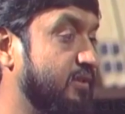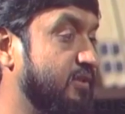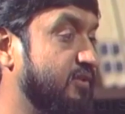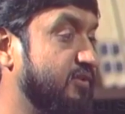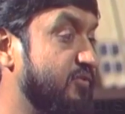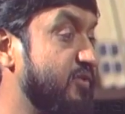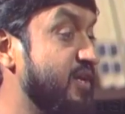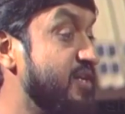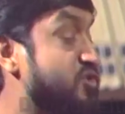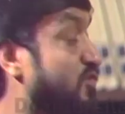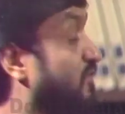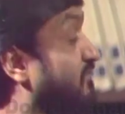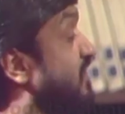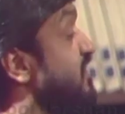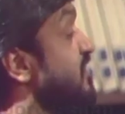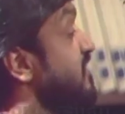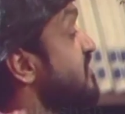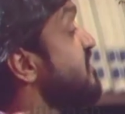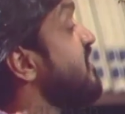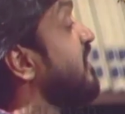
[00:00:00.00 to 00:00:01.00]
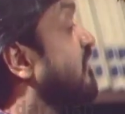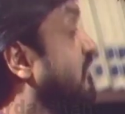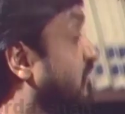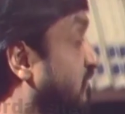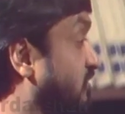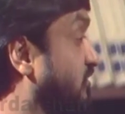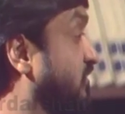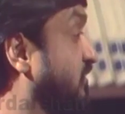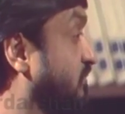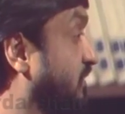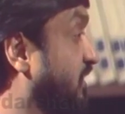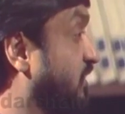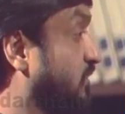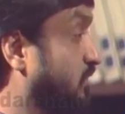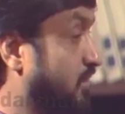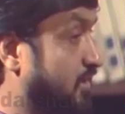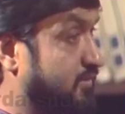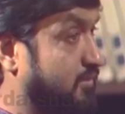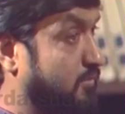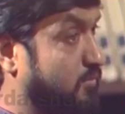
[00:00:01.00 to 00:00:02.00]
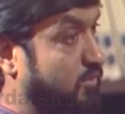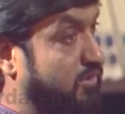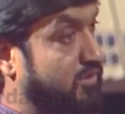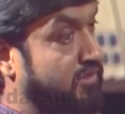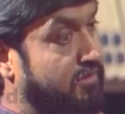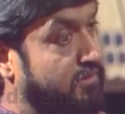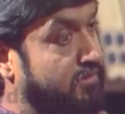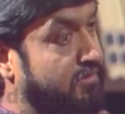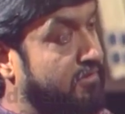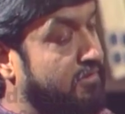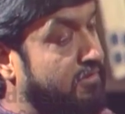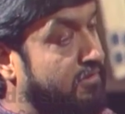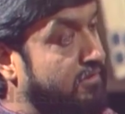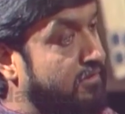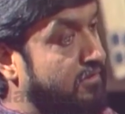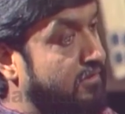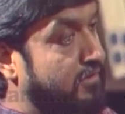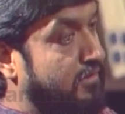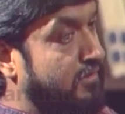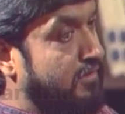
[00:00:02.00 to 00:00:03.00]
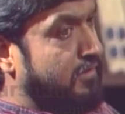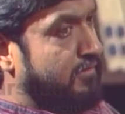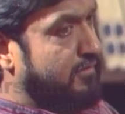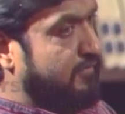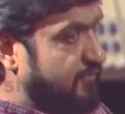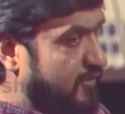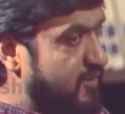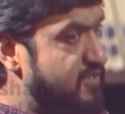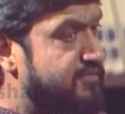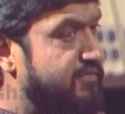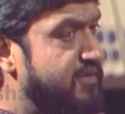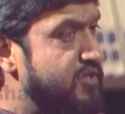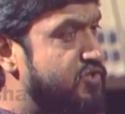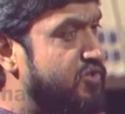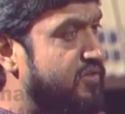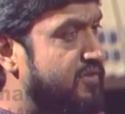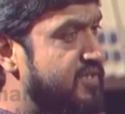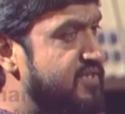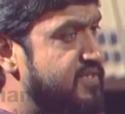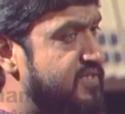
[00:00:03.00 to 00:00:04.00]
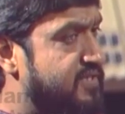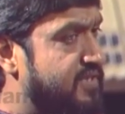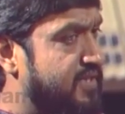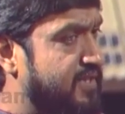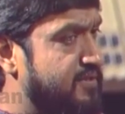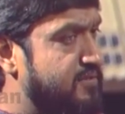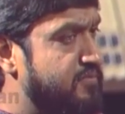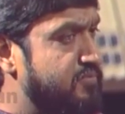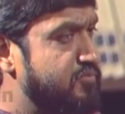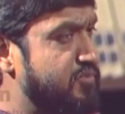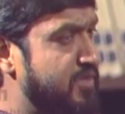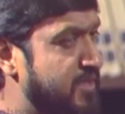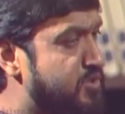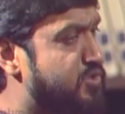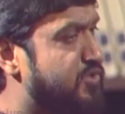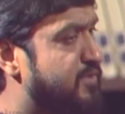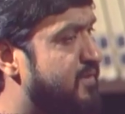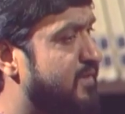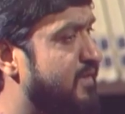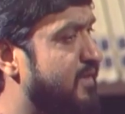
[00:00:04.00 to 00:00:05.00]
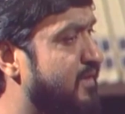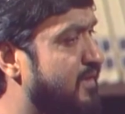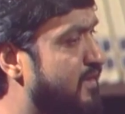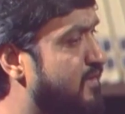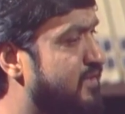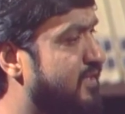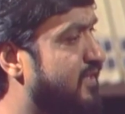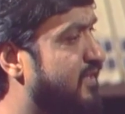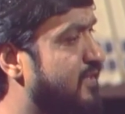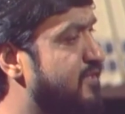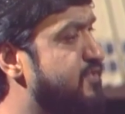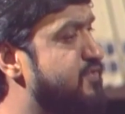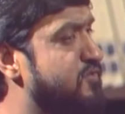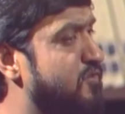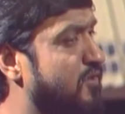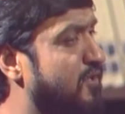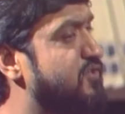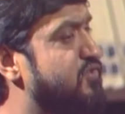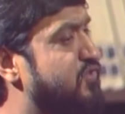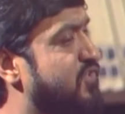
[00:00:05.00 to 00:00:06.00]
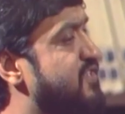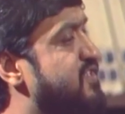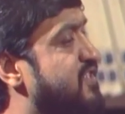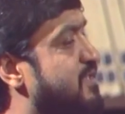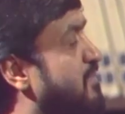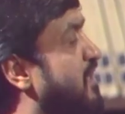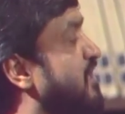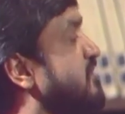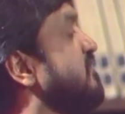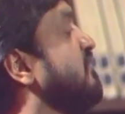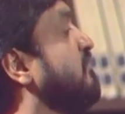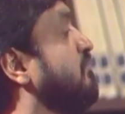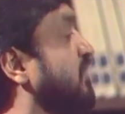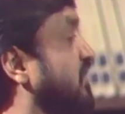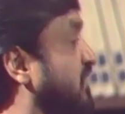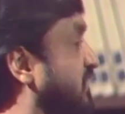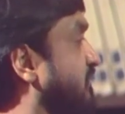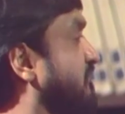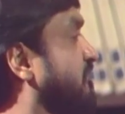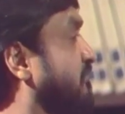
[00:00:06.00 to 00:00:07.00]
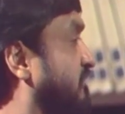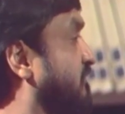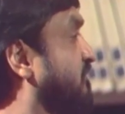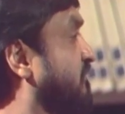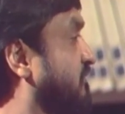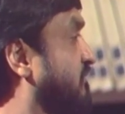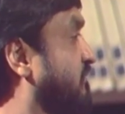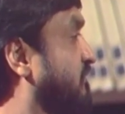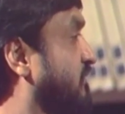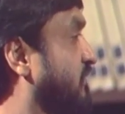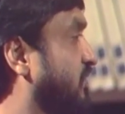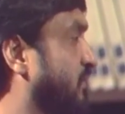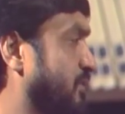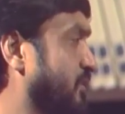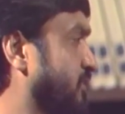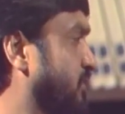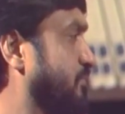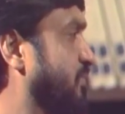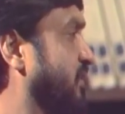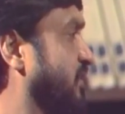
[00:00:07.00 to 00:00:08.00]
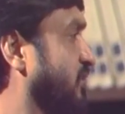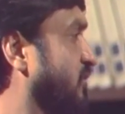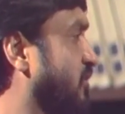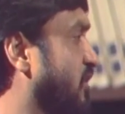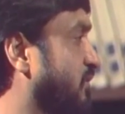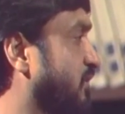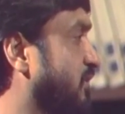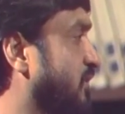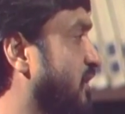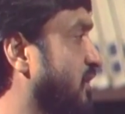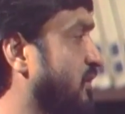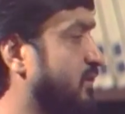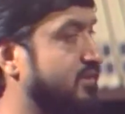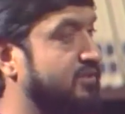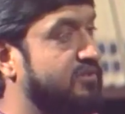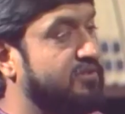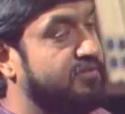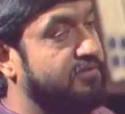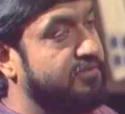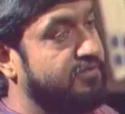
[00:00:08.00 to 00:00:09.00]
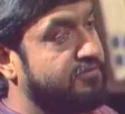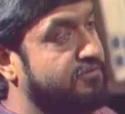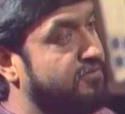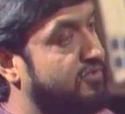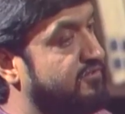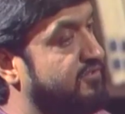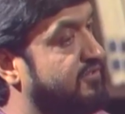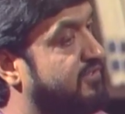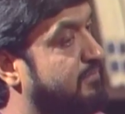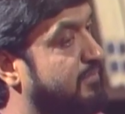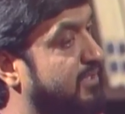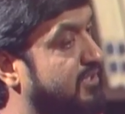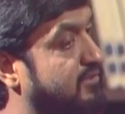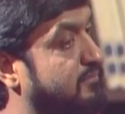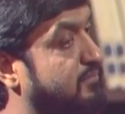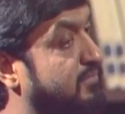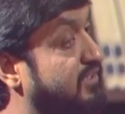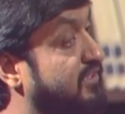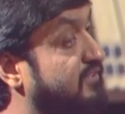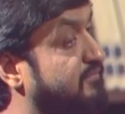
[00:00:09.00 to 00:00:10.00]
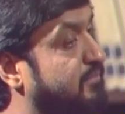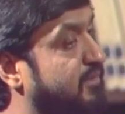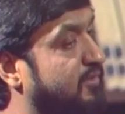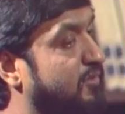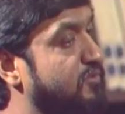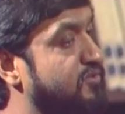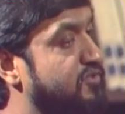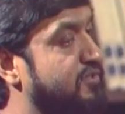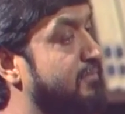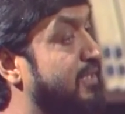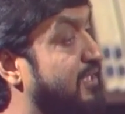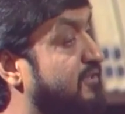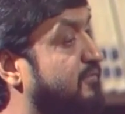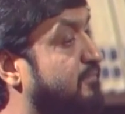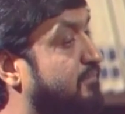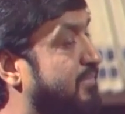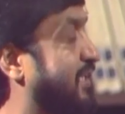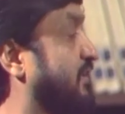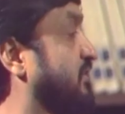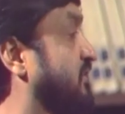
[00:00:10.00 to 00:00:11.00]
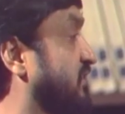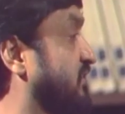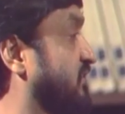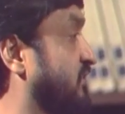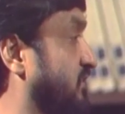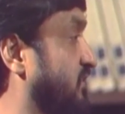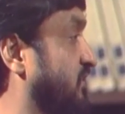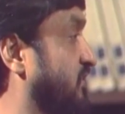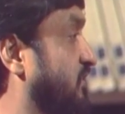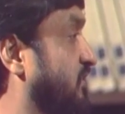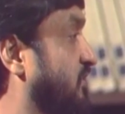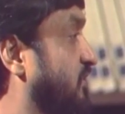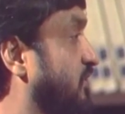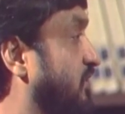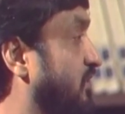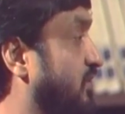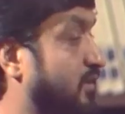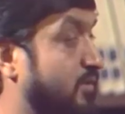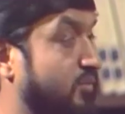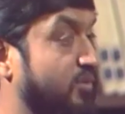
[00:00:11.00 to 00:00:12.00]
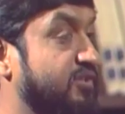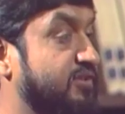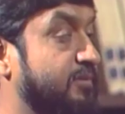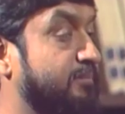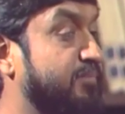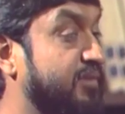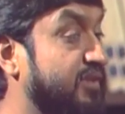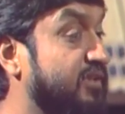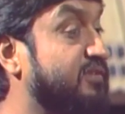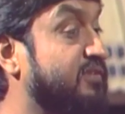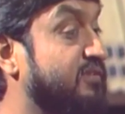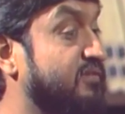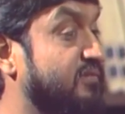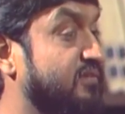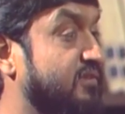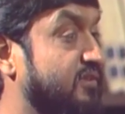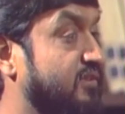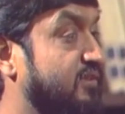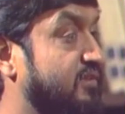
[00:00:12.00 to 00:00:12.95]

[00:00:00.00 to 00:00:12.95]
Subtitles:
nature of Indian secularism, as it were. The first feature is that religion in India is not just a matter of belief. This is pretty common knowledge. It's not just a matter of belief, but also a matter of practice. In other words, a person